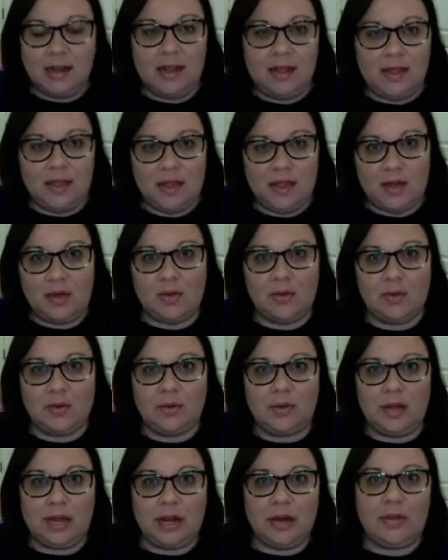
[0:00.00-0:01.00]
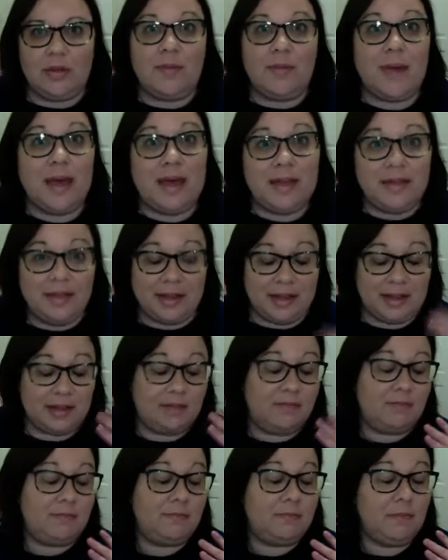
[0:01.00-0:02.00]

the you know the the